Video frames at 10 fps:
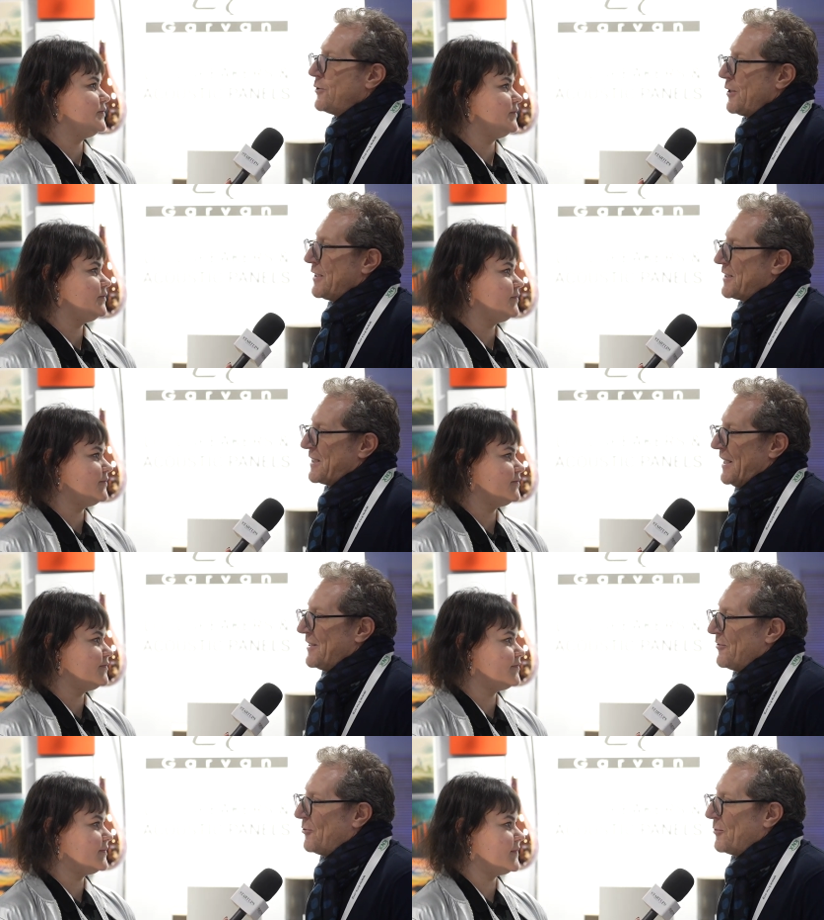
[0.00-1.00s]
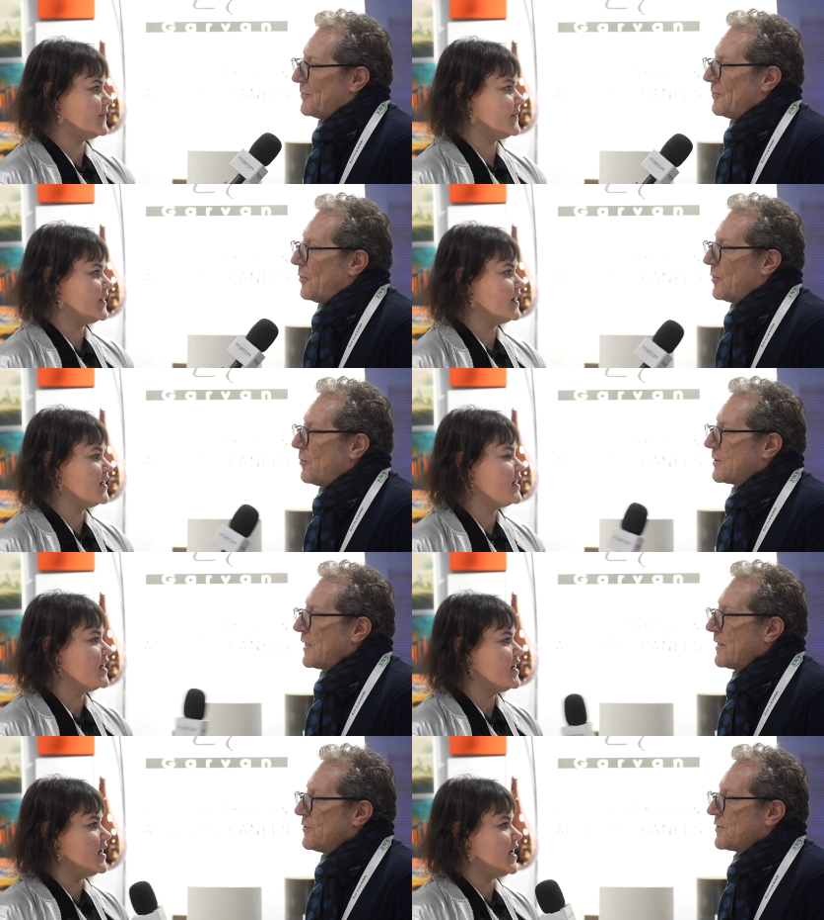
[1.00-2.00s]
Speaker 1: don't understand. What
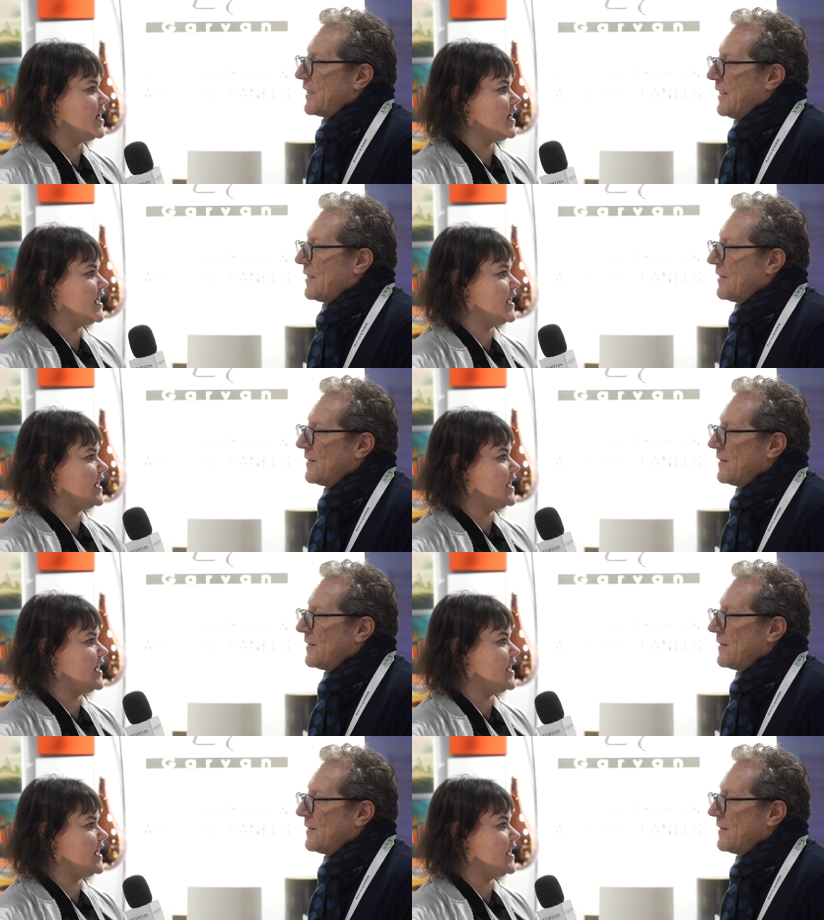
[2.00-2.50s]
are you saying?